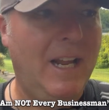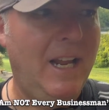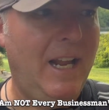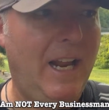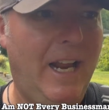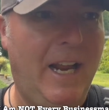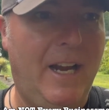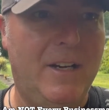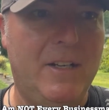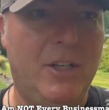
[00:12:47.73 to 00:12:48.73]

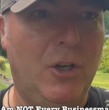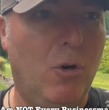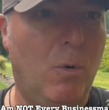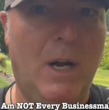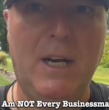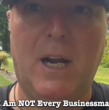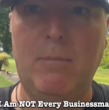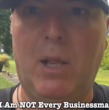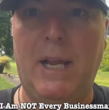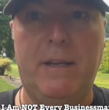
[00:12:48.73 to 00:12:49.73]
And you know what? I'm
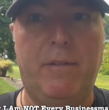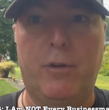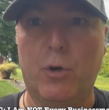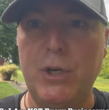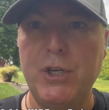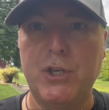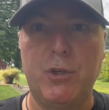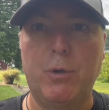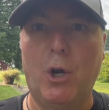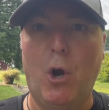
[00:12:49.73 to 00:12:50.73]
like
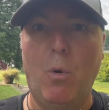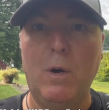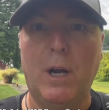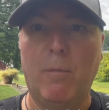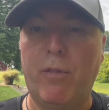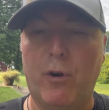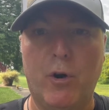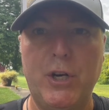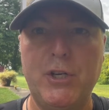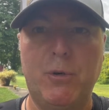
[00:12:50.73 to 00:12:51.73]
32 and 0. I'm
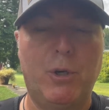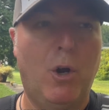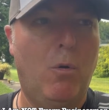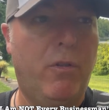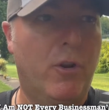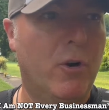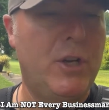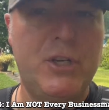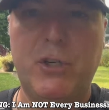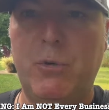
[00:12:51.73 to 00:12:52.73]
32 and 0,
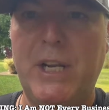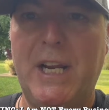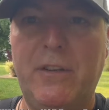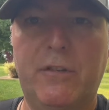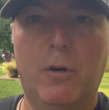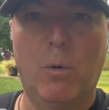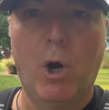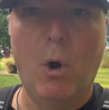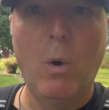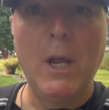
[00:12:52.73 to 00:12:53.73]
32 days in a
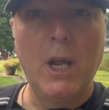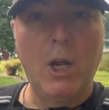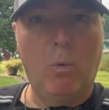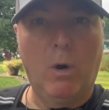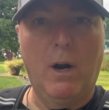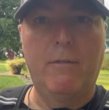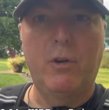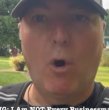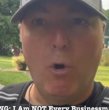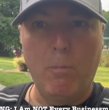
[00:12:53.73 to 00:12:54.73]
row where I've
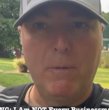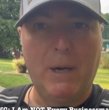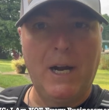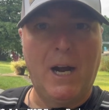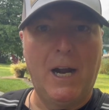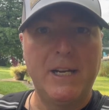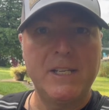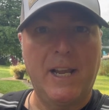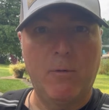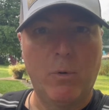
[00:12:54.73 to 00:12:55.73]
opened my eyes
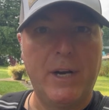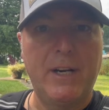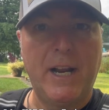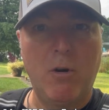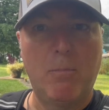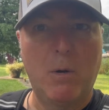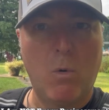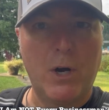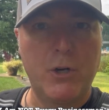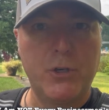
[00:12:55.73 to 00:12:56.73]
and written out my
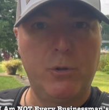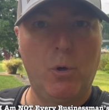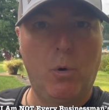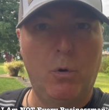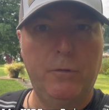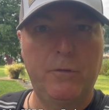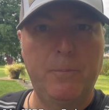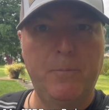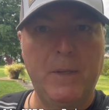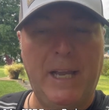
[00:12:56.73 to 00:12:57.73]
one or two goals.
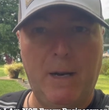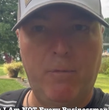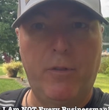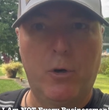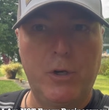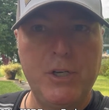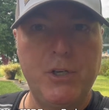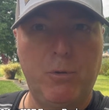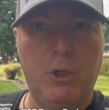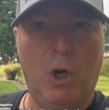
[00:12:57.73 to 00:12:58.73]
And I'm
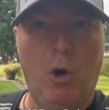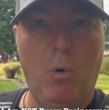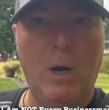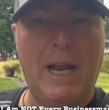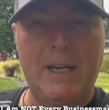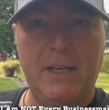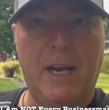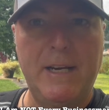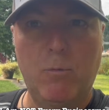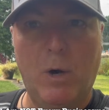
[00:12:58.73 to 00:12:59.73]
32 and 0 at
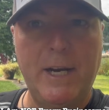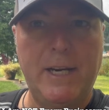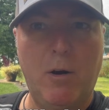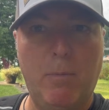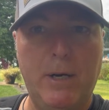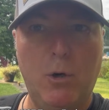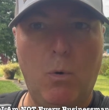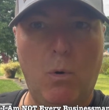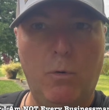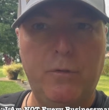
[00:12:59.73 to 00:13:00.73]
night writing out my
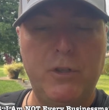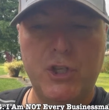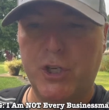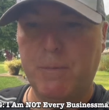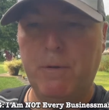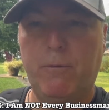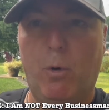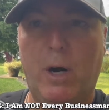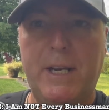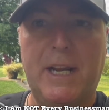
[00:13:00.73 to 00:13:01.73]
goals just
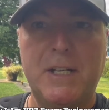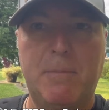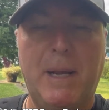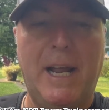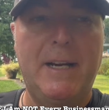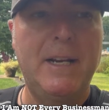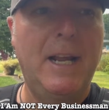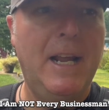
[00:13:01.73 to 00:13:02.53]
before I get to bed.